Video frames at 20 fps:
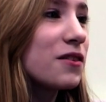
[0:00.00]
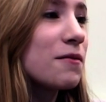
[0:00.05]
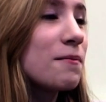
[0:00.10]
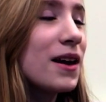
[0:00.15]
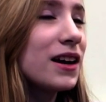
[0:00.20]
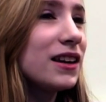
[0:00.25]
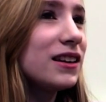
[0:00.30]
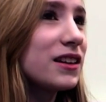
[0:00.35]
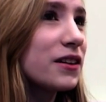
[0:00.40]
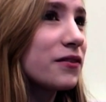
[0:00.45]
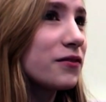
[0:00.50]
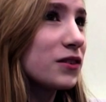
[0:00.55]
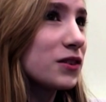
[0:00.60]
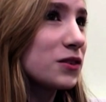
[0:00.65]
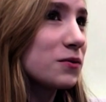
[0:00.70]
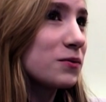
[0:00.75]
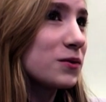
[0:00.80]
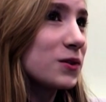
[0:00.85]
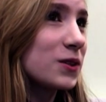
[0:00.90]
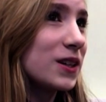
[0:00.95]
The main
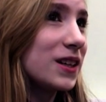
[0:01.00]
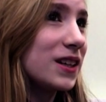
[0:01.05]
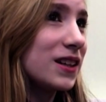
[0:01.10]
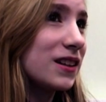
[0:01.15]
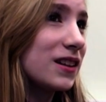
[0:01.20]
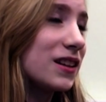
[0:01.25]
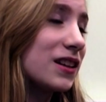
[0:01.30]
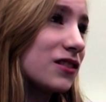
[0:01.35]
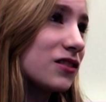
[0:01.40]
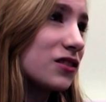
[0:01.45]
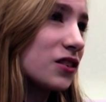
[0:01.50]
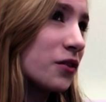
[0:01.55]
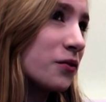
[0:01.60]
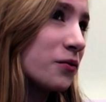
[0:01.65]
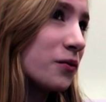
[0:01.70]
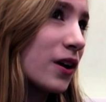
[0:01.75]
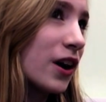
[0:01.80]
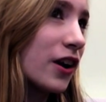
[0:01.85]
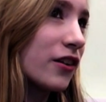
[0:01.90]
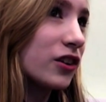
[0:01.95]
difference between this
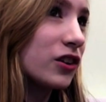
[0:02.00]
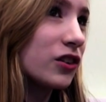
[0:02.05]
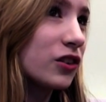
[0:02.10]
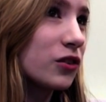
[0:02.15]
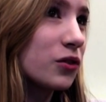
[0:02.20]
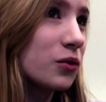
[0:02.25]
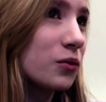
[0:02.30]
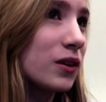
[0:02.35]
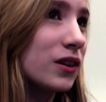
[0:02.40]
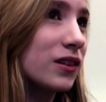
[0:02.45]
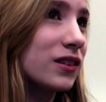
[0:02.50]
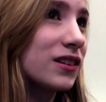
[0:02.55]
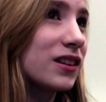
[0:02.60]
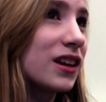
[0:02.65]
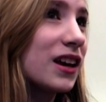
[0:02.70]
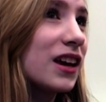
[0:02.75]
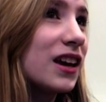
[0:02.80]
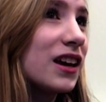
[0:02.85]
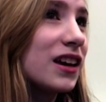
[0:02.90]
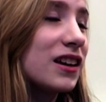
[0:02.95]
software and other ones
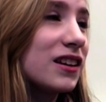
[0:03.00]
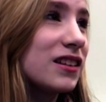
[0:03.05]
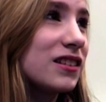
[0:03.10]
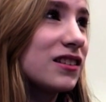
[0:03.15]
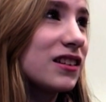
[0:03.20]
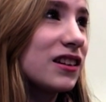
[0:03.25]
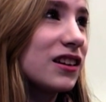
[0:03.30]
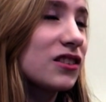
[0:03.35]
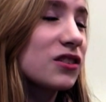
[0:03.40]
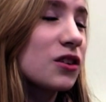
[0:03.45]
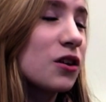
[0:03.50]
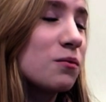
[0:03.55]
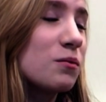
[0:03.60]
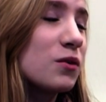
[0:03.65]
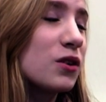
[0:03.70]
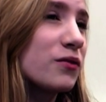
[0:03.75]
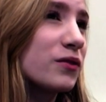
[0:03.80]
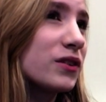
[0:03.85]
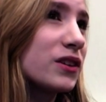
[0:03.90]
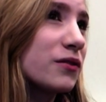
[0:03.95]
is it's got
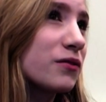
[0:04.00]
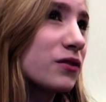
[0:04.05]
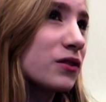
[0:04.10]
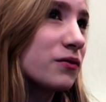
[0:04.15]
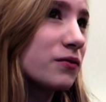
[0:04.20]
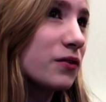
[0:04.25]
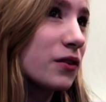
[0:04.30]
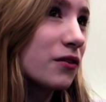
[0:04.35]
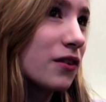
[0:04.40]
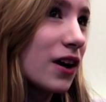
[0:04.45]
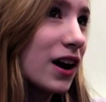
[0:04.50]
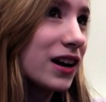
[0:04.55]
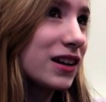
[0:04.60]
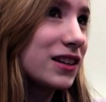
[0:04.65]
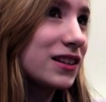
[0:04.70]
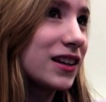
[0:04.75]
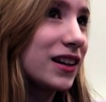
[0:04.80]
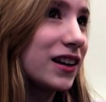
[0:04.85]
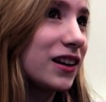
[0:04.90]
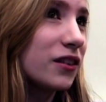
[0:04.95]
more of a different
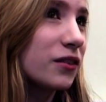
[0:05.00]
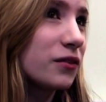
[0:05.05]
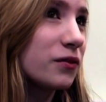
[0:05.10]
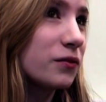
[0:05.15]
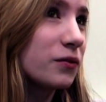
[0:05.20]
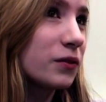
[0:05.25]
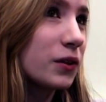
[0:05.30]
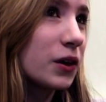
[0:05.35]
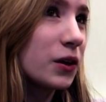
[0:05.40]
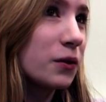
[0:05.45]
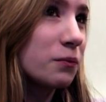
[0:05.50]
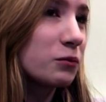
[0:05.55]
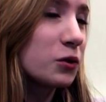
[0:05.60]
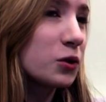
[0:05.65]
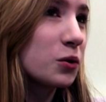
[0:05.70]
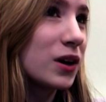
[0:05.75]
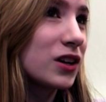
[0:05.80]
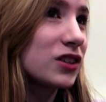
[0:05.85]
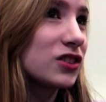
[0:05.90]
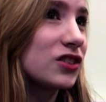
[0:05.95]
variety of
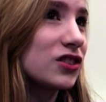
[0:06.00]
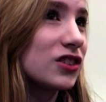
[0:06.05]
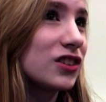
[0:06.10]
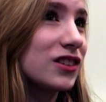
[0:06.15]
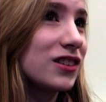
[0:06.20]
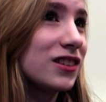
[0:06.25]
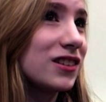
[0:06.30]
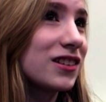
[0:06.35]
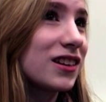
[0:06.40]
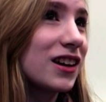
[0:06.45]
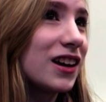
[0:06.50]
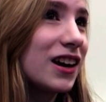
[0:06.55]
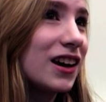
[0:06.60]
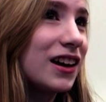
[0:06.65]
questions.